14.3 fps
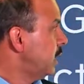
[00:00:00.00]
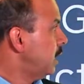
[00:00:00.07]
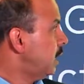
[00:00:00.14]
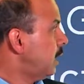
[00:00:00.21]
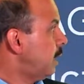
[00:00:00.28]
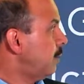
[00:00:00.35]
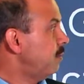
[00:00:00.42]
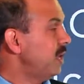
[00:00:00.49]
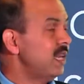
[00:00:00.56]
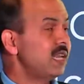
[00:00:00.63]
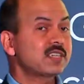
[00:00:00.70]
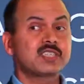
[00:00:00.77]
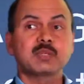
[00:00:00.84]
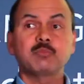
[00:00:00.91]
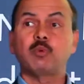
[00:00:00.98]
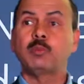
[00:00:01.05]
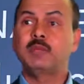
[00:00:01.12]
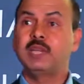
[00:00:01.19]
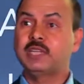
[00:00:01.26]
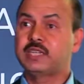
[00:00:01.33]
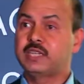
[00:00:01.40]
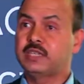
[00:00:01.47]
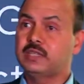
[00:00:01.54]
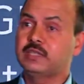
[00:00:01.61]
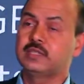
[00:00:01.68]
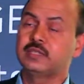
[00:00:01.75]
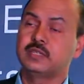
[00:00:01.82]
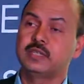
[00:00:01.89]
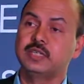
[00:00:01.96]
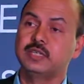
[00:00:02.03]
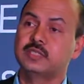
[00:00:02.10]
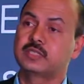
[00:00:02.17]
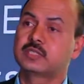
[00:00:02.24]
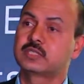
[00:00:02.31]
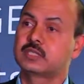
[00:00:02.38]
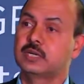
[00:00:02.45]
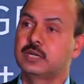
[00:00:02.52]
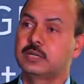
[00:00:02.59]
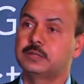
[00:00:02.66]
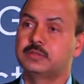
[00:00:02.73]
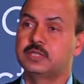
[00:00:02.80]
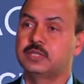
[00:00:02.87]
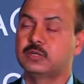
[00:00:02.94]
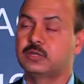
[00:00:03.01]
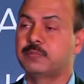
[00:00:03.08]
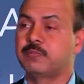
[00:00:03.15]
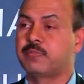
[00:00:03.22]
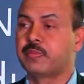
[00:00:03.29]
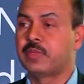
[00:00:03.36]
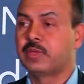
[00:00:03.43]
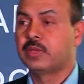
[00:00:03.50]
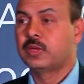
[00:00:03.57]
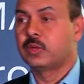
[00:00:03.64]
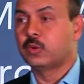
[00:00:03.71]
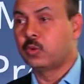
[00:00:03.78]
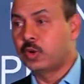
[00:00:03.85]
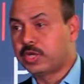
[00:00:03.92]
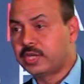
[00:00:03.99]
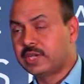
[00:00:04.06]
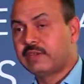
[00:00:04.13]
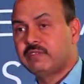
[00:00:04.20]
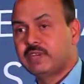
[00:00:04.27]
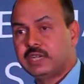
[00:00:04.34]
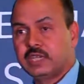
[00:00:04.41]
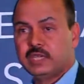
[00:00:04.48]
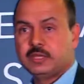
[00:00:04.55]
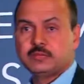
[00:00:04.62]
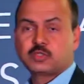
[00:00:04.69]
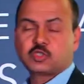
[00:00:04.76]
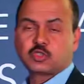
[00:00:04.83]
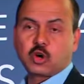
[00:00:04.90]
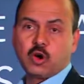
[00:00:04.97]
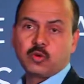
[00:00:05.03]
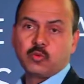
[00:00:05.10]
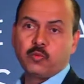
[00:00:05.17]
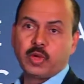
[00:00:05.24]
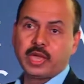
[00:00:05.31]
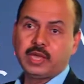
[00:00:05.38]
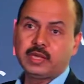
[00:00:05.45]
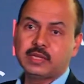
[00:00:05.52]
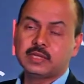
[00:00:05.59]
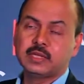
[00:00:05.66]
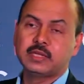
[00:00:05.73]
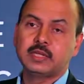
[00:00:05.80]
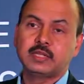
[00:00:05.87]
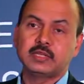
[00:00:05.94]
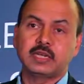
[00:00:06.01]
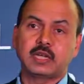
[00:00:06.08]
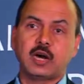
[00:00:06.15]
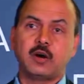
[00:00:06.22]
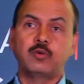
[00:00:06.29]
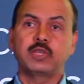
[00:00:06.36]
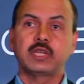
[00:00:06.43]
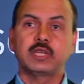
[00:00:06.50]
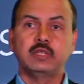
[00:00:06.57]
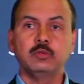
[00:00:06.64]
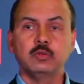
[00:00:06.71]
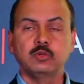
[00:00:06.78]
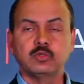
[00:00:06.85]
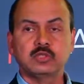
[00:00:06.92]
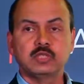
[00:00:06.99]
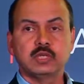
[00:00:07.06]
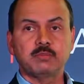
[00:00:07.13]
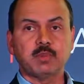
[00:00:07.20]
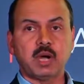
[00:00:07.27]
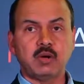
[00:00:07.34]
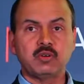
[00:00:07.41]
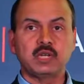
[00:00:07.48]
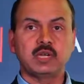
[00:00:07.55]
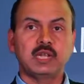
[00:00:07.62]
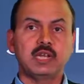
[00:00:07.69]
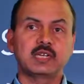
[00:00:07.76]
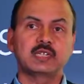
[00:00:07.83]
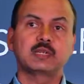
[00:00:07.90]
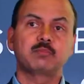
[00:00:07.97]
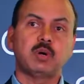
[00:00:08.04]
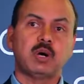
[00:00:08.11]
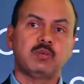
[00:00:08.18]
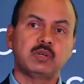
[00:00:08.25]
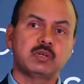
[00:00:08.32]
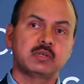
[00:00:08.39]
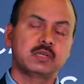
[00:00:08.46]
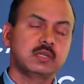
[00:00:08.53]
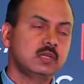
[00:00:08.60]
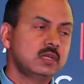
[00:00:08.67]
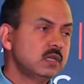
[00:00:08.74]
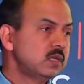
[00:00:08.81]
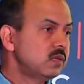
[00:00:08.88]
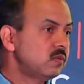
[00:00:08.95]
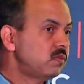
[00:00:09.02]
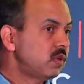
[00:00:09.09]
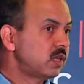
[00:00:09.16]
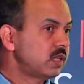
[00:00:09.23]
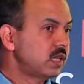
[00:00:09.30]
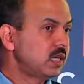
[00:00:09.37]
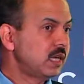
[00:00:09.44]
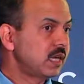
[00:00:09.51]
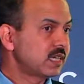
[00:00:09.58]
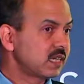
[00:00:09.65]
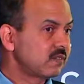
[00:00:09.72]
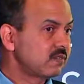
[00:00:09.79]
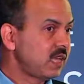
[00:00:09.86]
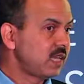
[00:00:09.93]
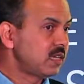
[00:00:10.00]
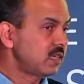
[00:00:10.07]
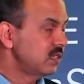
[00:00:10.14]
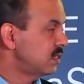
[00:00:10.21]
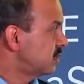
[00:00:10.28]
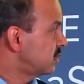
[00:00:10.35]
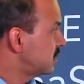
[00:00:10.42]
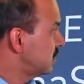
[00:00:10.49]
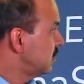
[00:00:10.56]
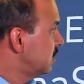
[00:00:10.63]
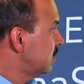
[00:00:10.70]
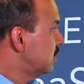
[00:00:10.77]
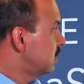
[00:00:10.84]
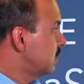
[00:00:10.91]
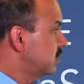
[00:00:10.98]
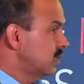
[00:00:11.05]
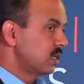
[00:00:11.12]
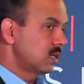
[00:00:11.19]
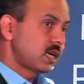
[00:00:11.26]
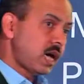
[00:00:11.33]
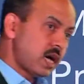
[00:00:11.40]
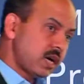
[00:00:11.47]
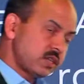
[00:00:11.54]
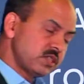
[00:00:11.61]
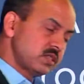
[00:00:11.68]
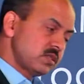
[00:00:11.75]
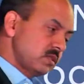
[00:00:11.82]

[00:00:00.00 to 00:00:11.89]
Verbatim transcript: Uh, electric mobility is, uh, you know, going in a very strong way, that how we can use the power, electric power, for the electric vehicles, uh, cars,